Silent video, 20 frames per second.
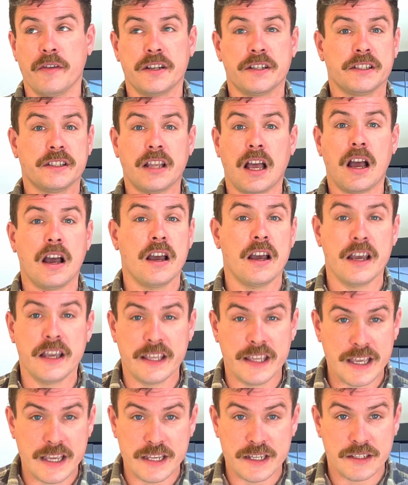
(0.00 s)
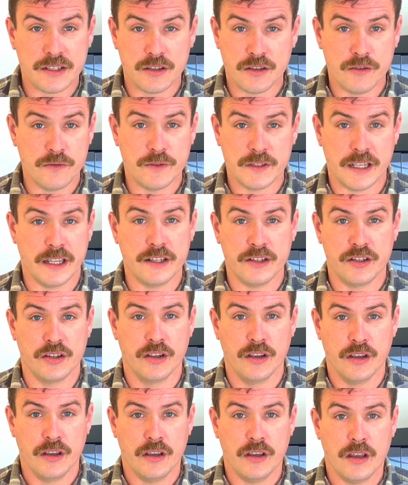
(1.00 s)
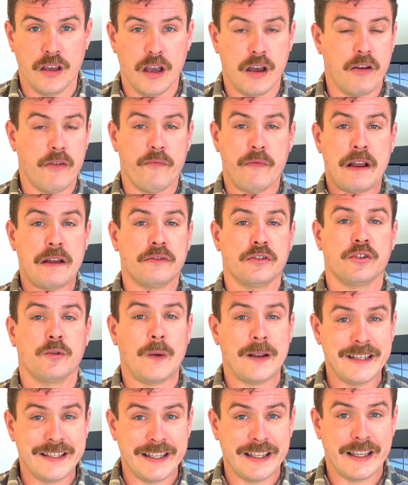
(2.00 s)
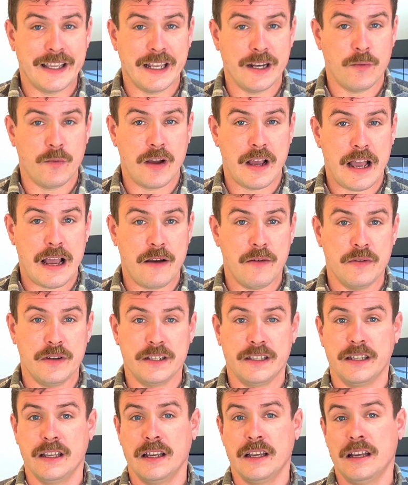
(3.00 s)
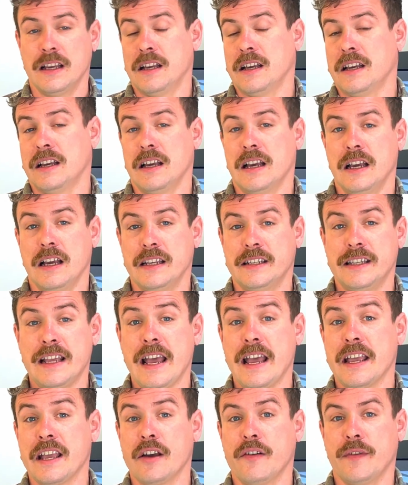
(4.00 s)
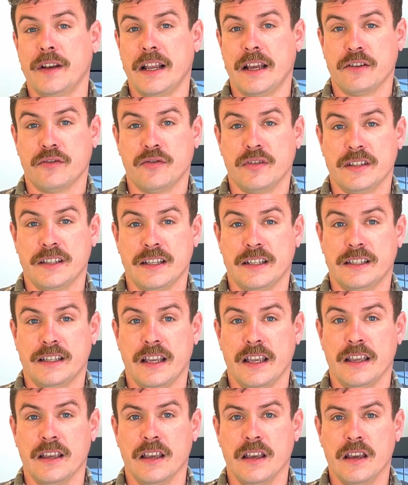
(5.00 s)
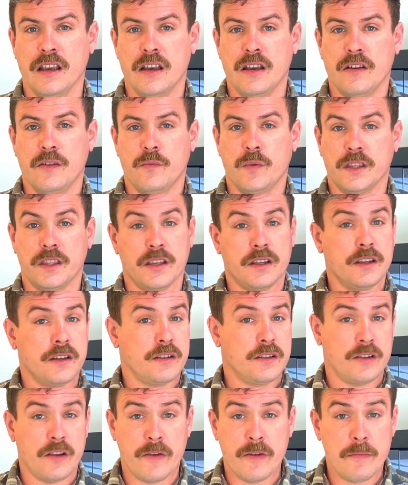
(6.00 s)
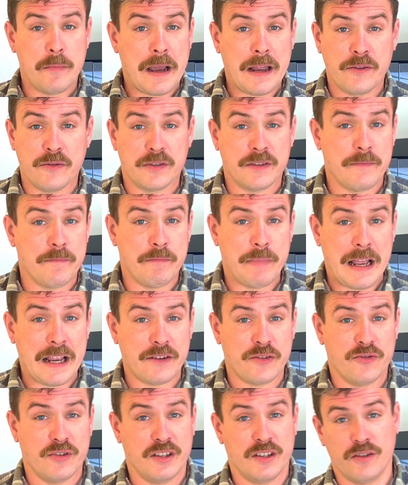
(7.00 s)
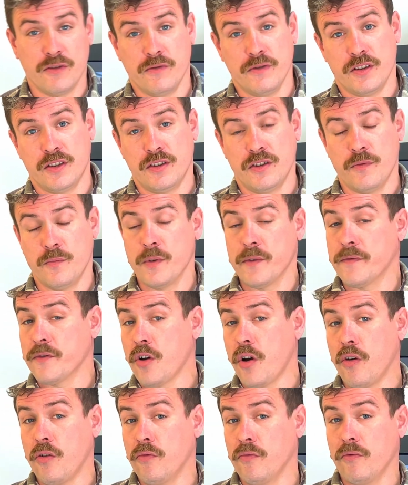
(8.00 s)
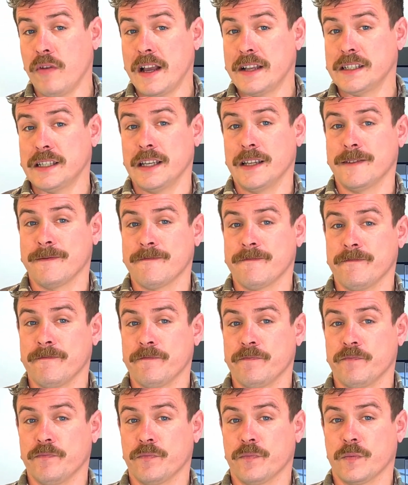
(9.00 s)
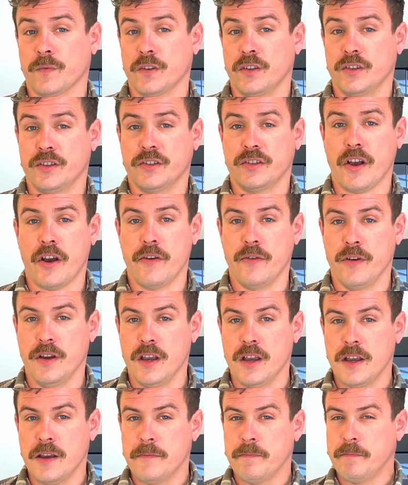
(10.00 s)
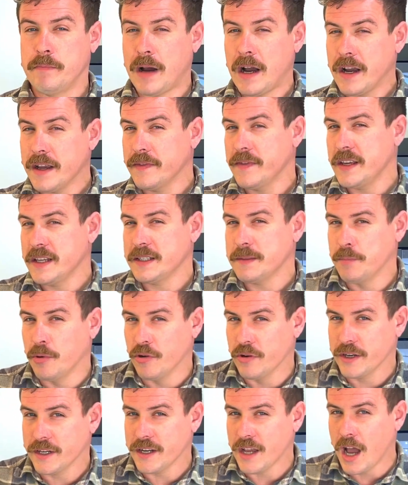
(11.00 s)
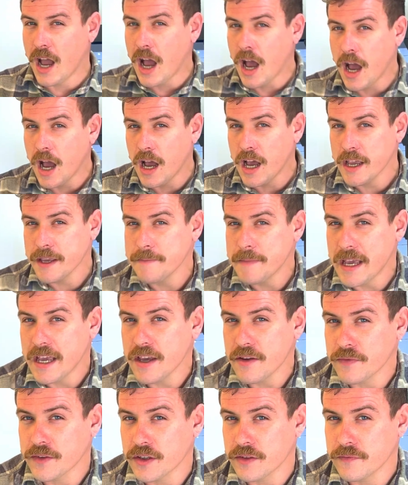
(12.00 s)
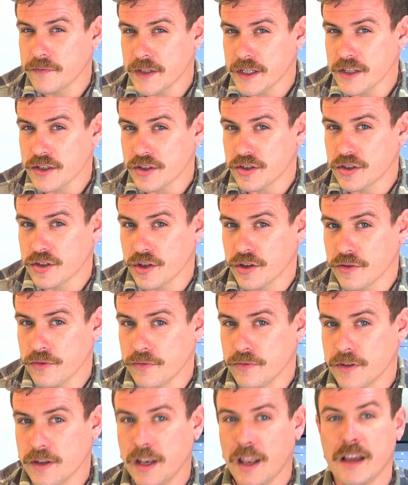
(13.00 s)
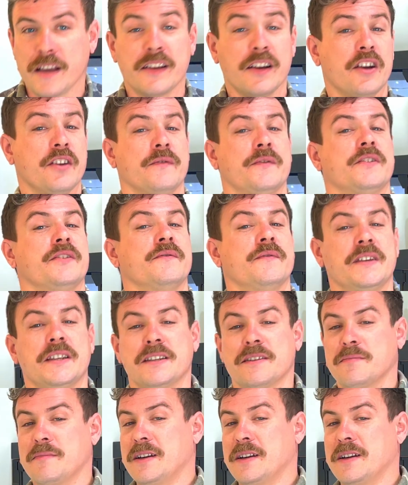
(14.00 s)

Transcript: entire year's usage at around twenty kilowatt hours a day of electricity, with the solar panels and battery storage that we've got already. So, by this point, I may have convinced you, like I've convinced